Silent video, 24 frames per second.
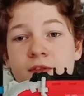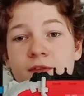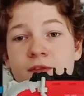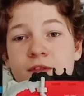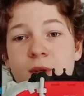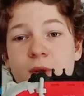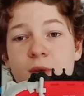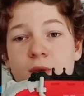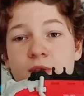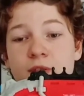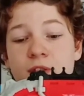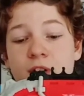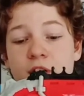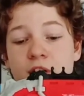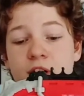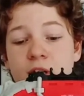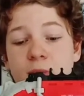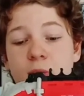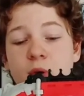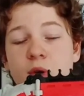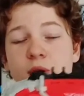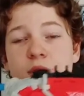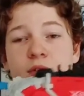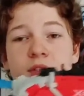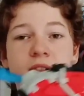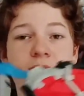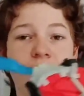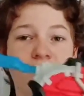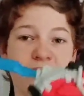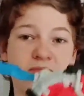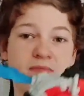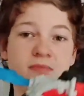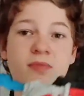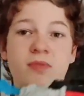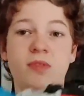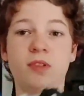Feels very smooth.
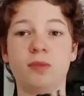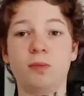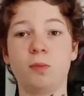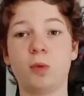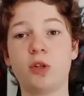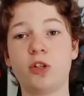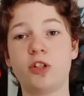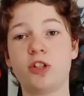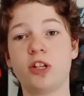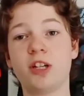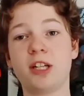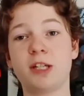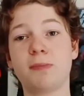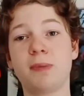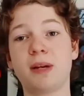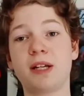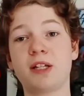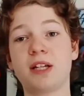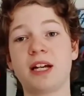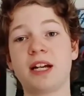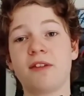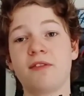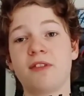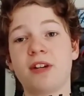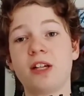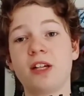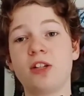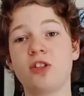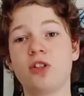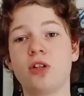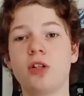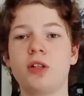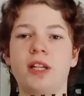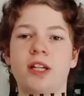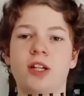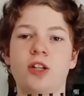What you should expect out of
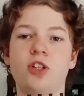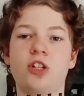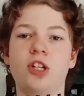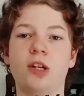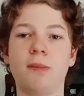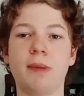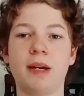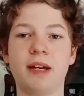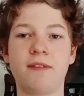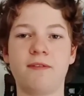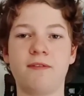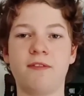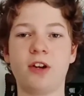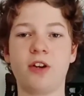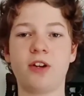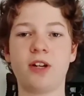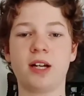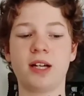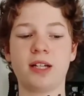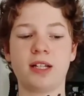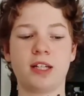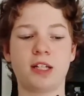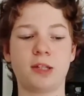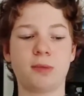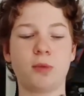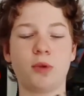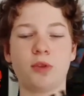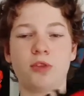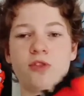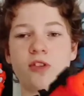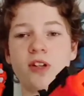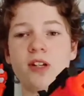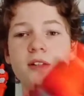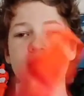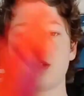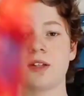X-Shot, they usually make very nice smooth
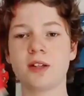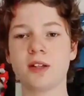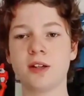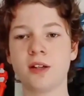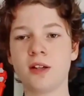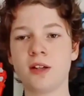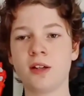triggers.